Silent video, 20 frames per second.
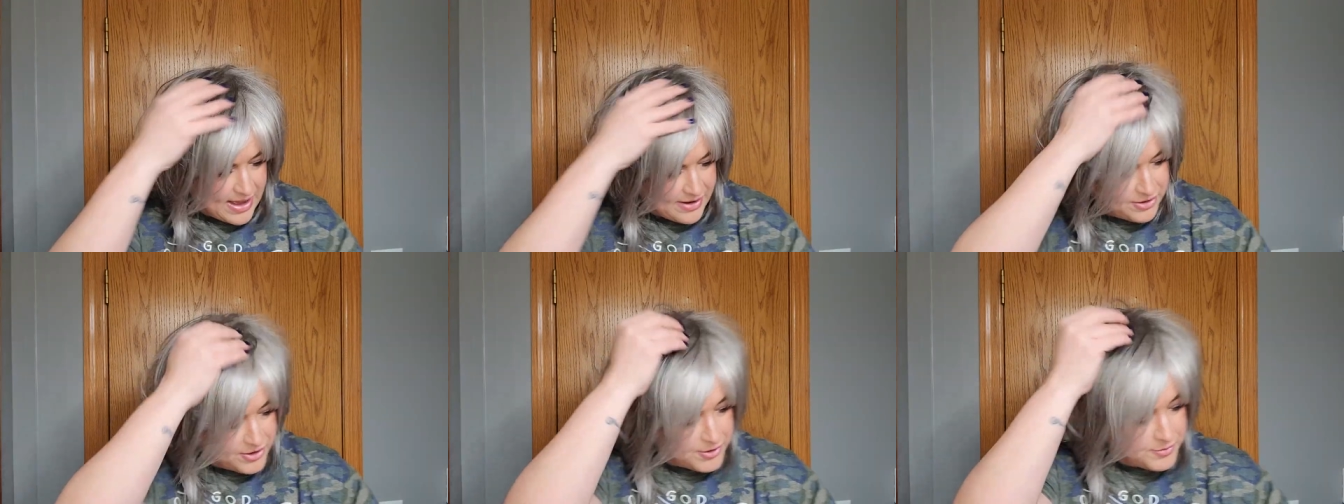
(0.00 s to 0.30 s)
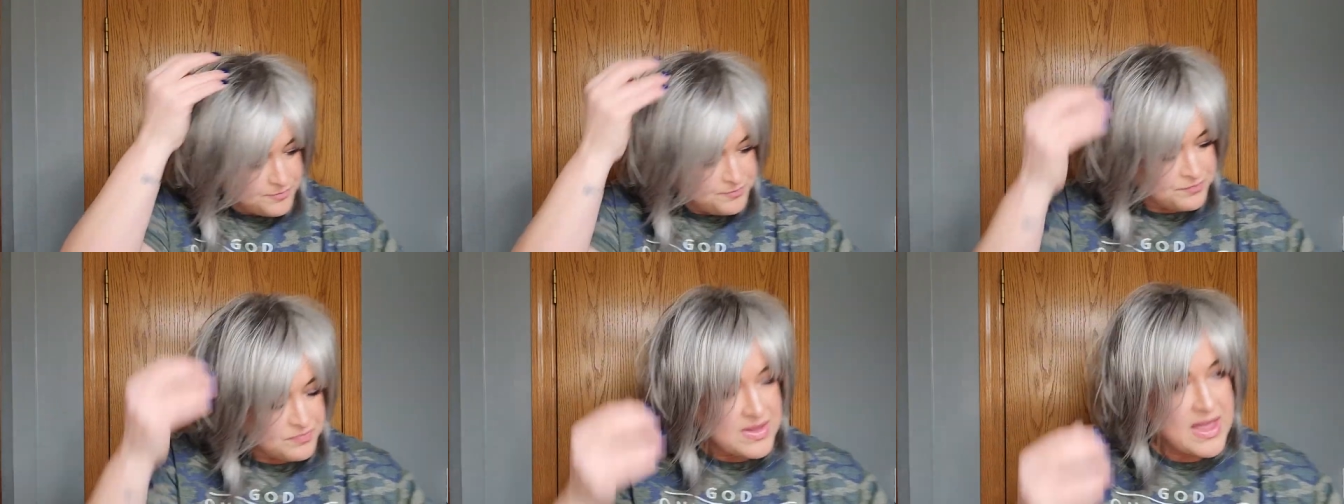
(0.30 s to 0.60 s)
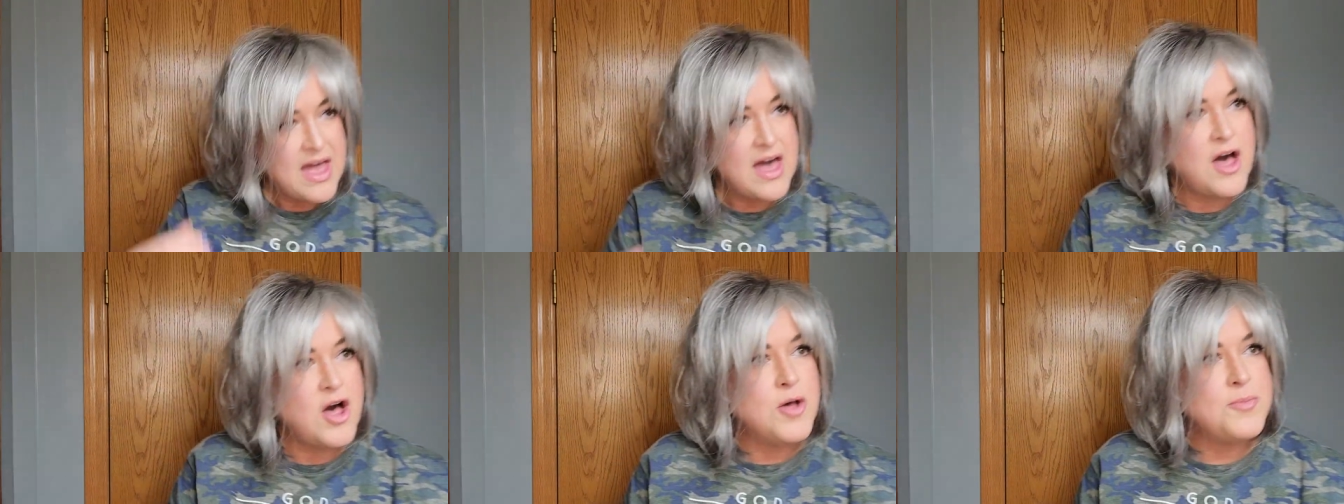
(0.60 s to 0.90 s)
water
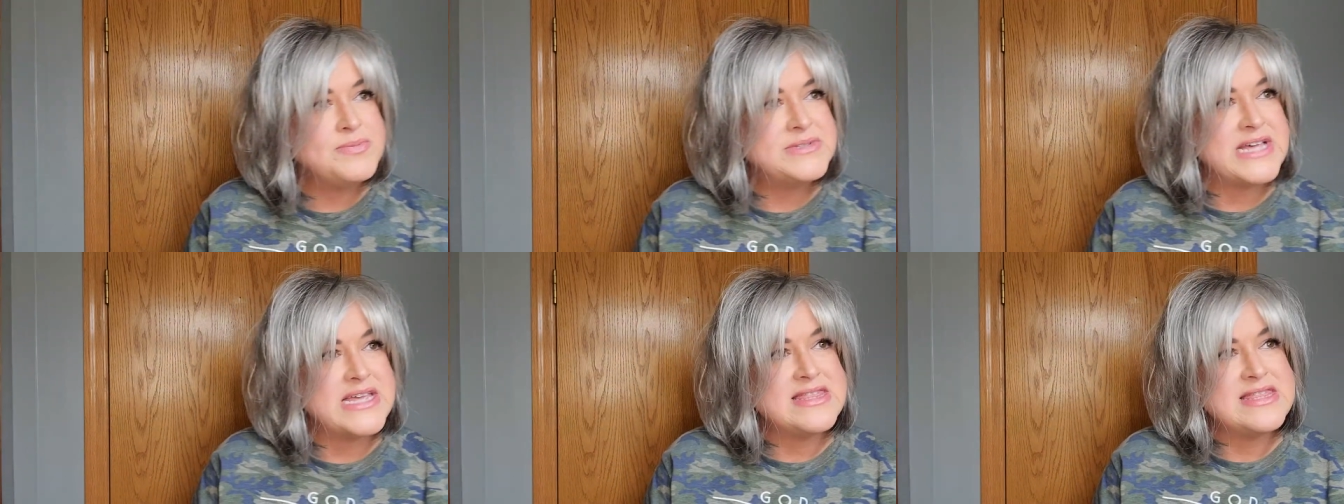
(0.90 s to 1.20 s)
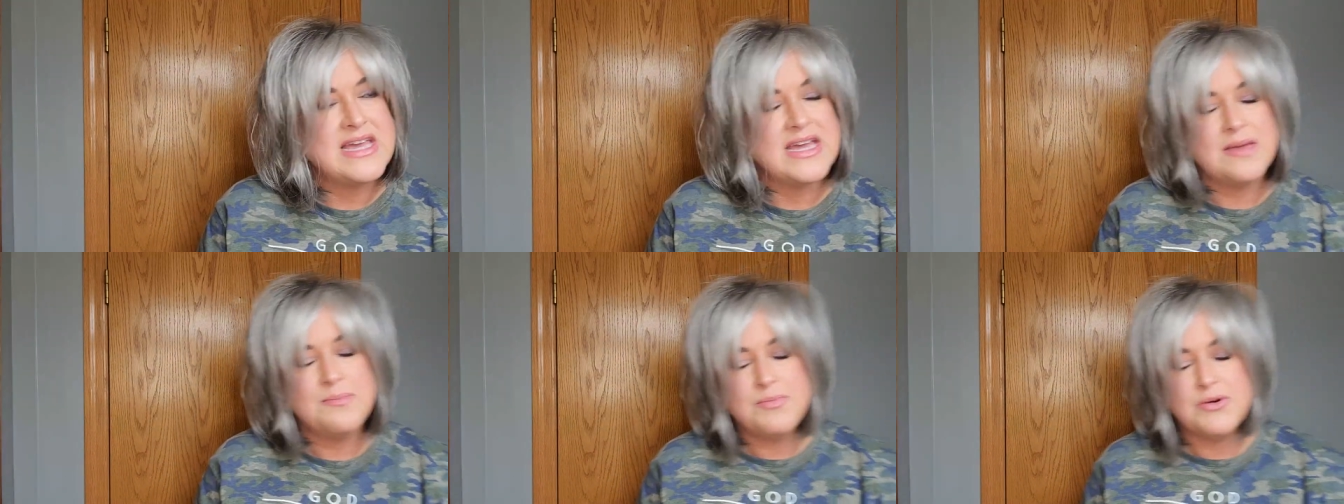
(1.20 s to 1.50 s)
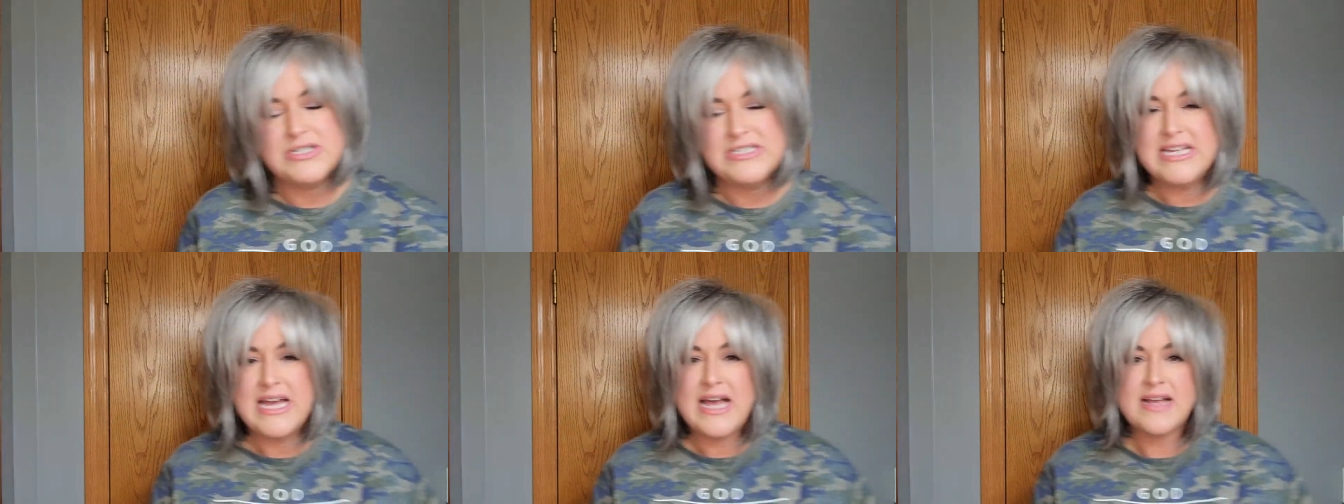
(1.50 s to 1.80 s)
helps. I think
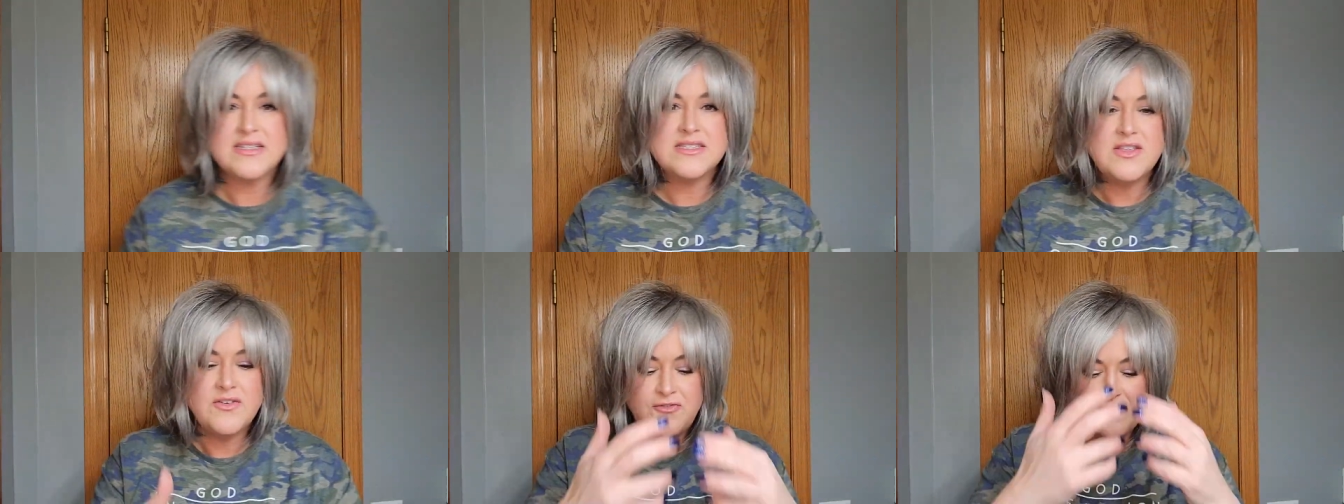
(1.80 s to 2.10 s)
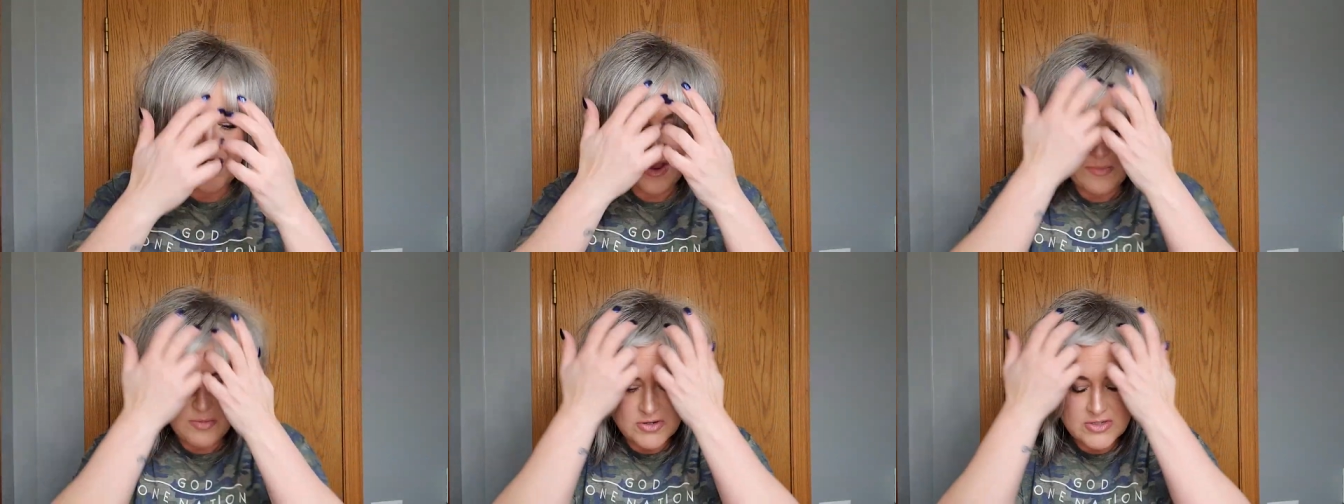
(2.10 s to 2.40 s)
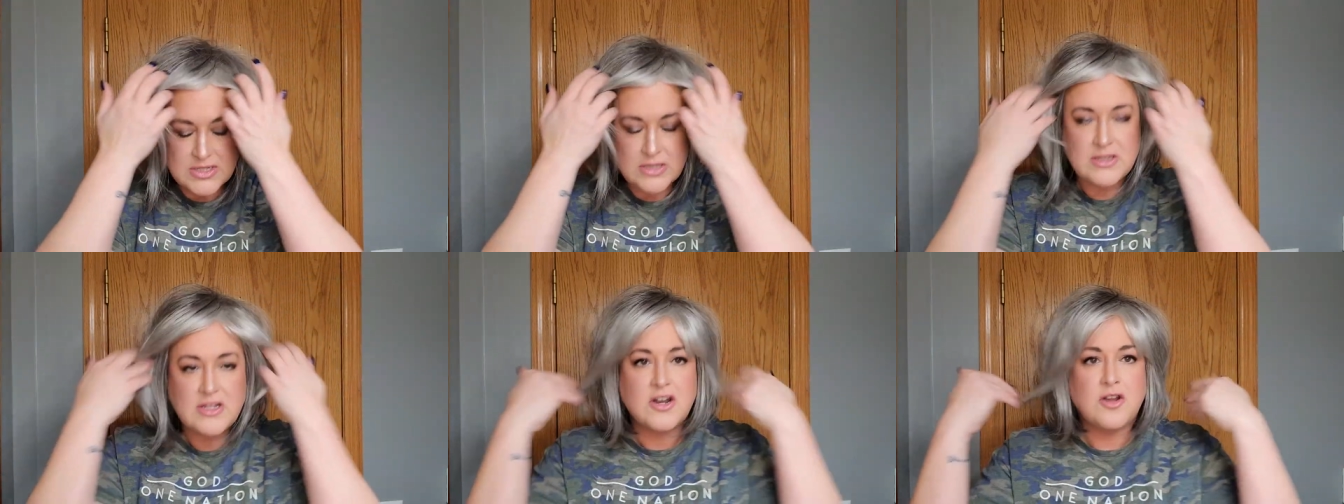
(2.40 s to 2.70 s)
it protects the
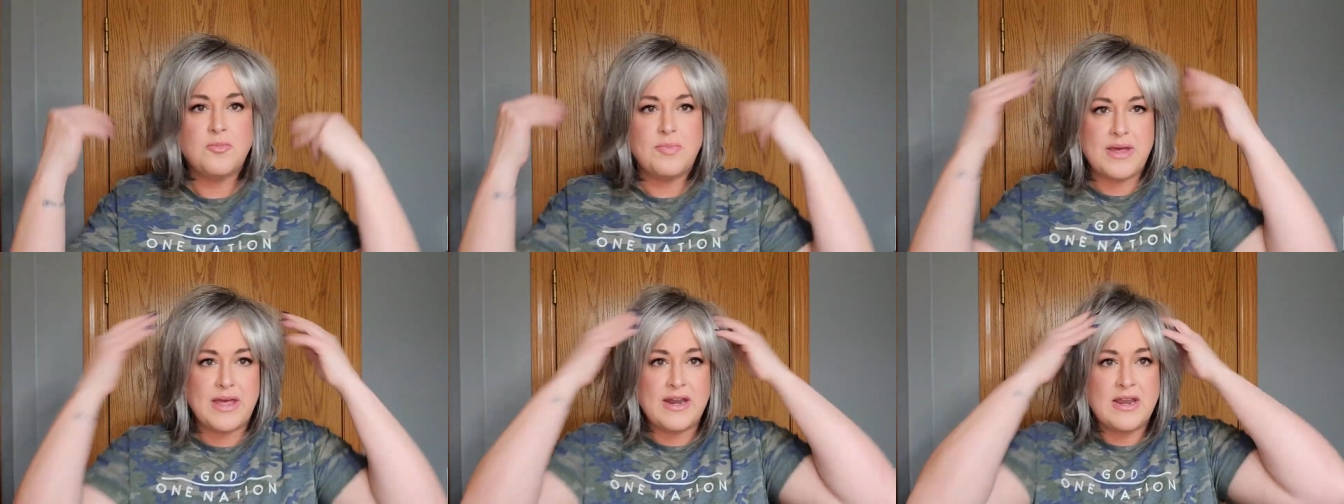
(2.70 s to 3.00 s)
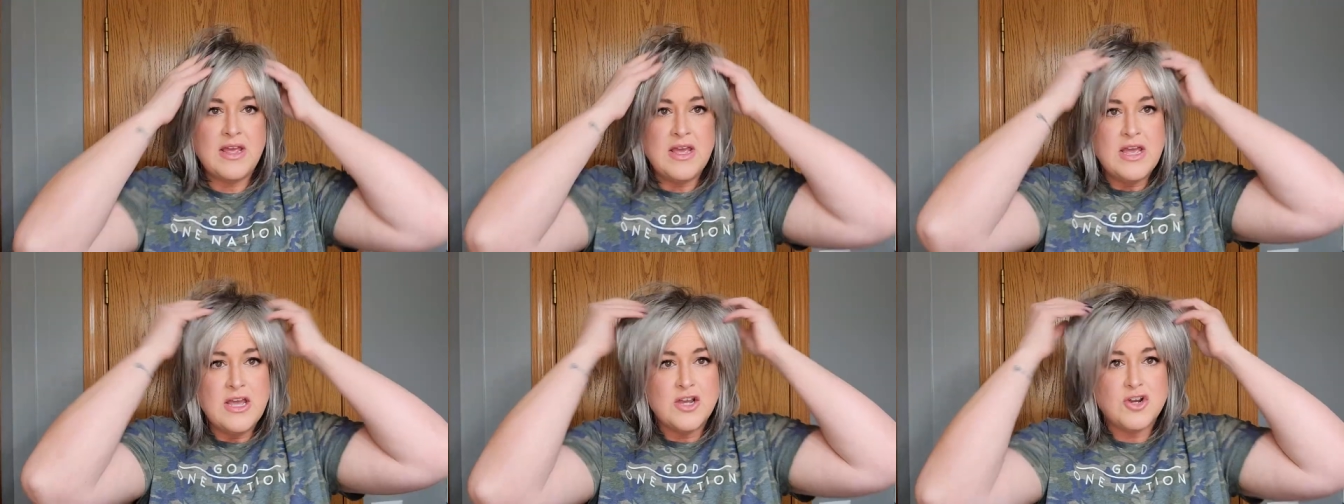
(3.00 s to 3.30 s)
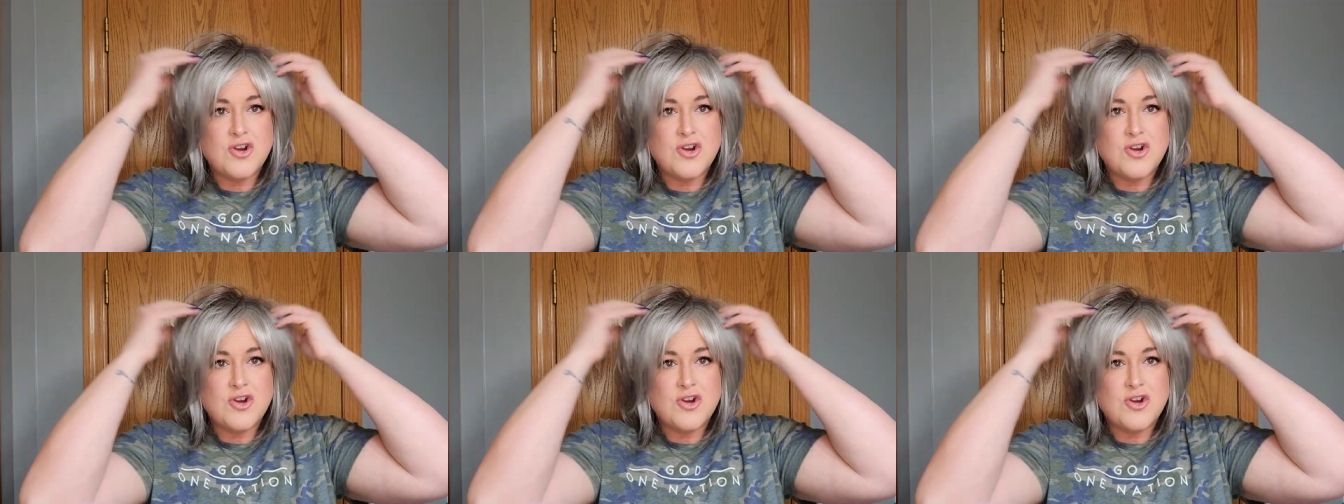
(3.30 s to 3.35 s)
fibers a little bit,